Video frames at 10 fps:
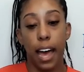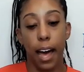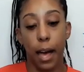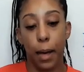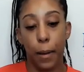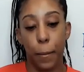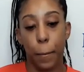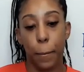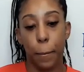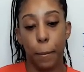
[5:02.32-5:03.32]

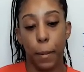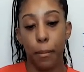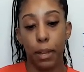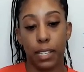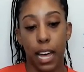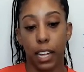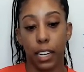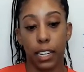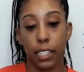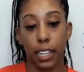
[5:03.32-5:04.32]
My
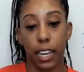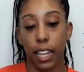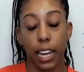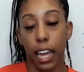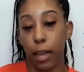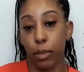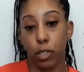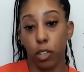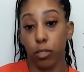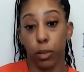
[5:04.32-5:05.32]
mentality is like, that game is
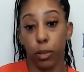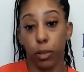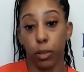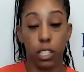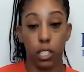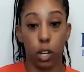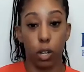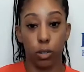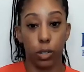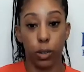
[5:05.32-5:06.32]
over with. This is a
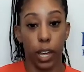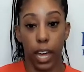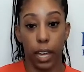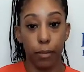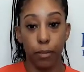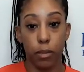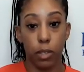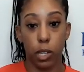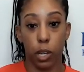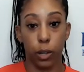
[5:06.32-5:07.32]
whole new game.
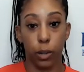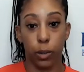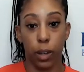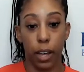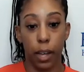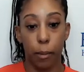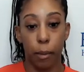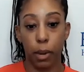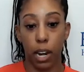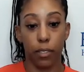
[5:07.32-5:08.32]
So
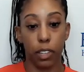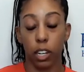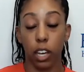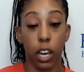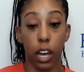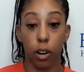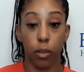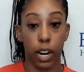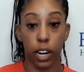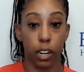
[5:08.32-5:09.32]
I'm not even looking at our
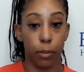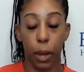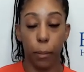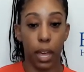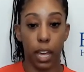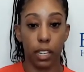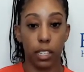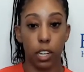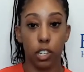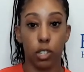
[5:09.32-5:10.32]
record. I'm not paying
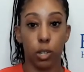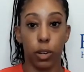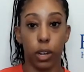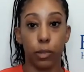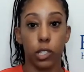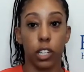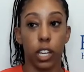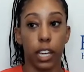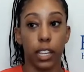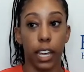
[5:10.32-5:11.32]
attention to it. I'm just
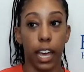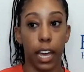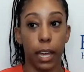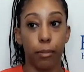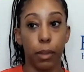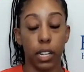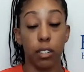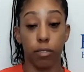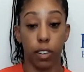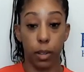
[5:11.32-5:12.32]
looking at the game that's in
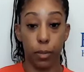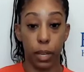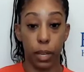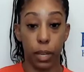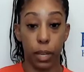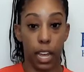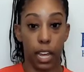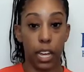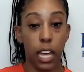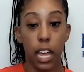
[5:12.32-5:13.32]
front of me
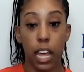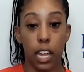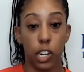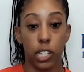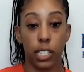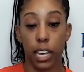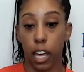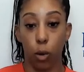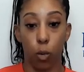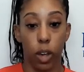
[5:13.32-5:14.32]
today and just
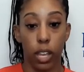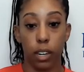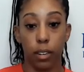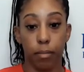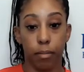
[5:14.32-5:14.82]
thinking win.